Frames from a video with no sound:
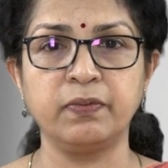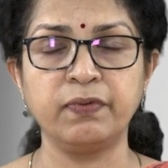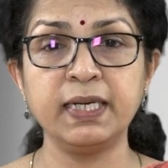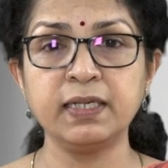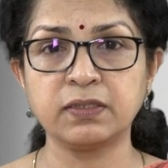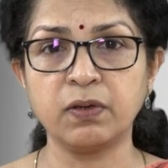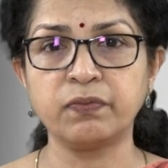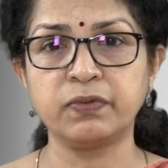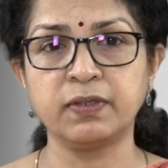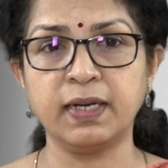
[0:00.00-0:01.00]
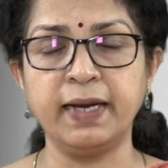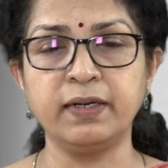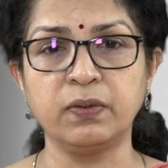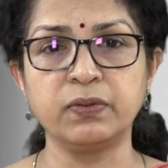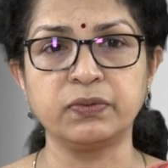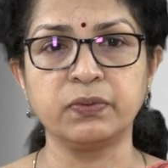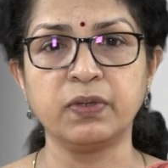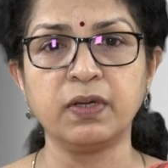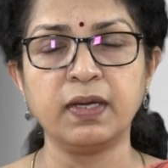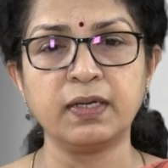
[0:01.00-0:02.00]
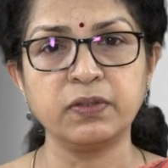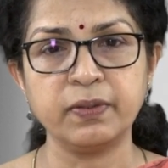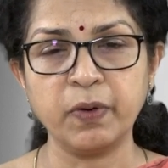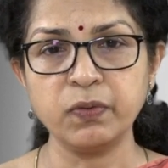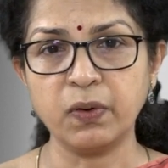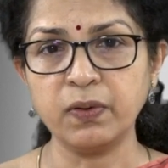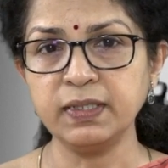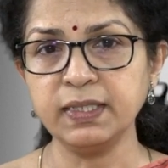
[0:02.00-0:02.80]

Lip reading: feelings of the client also. So, about all